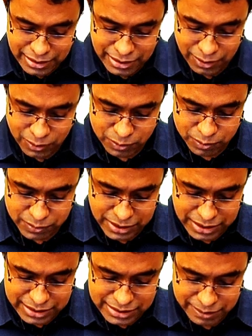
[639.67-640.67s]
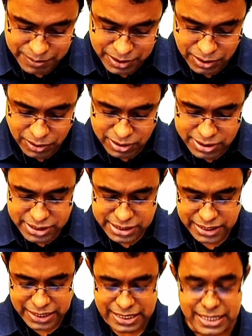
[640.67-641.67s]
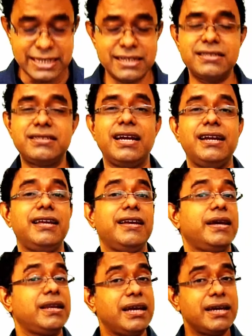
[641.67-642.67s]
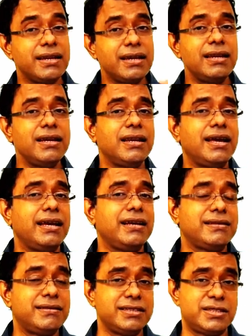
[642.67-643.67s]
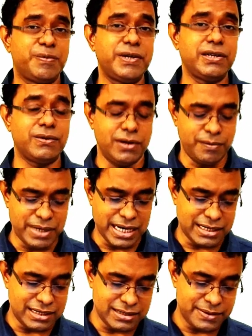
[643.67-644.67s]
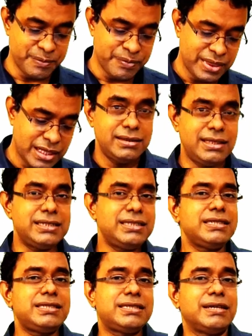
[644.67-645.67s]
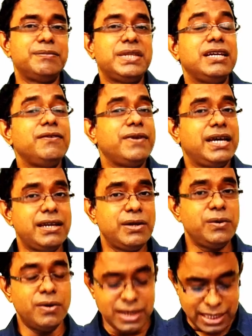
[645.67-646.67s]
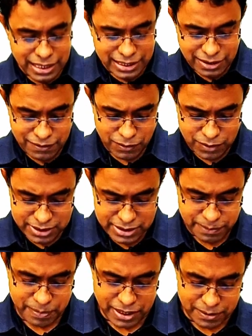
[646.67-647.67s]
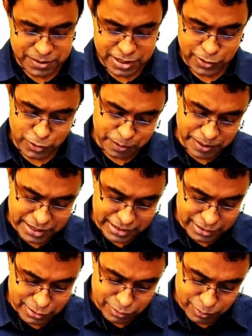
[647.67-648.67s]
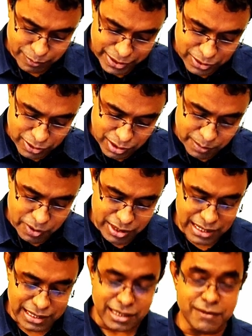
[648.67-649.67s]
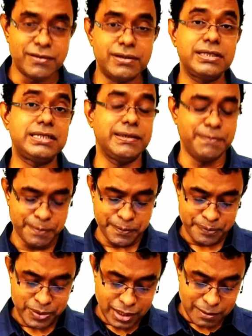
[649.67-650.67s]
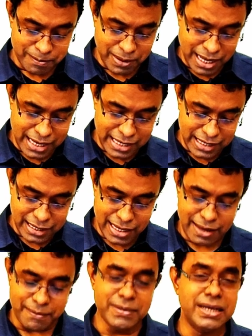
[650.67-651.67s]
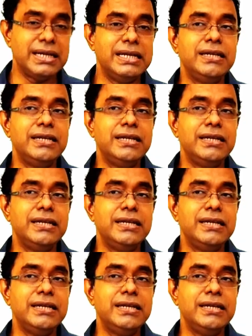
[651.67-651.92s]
Now, there is something called shared understanding, and I really like this particular practice. This is something where, you know, collective ownership comes into picture. So we talk about collective ownership, planning game.